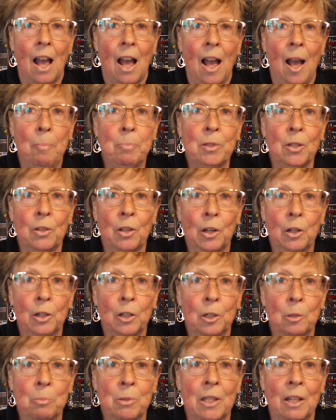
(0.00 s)
Hops are the
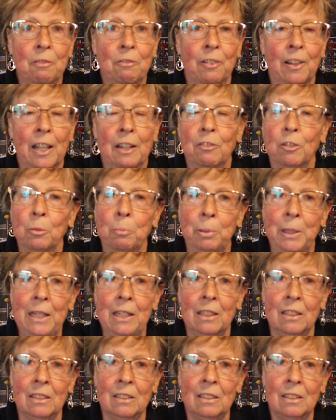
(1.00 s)
herbs that flavor
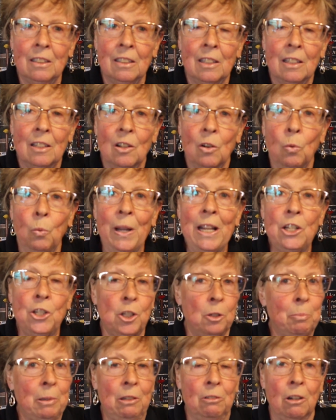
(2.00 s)
beer. We
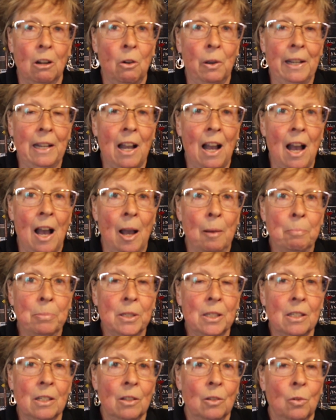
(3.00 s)
should be growing
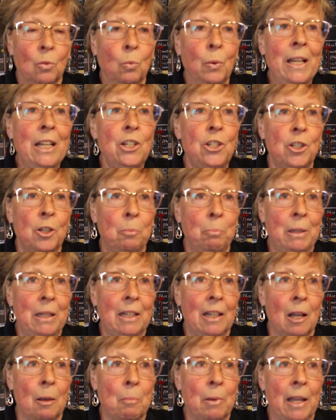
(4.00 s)
hops. We should
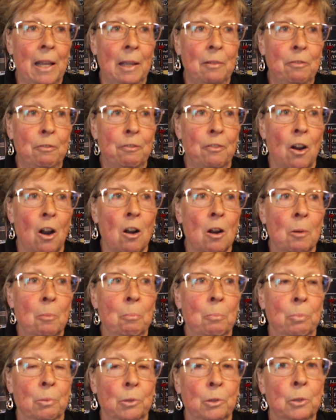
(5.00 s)
become a
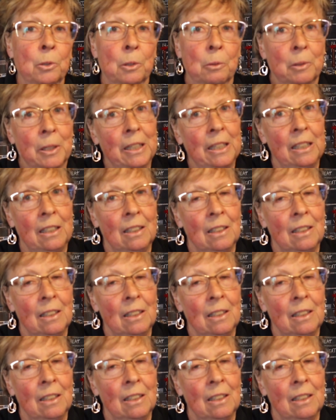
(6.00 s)
farm brewery.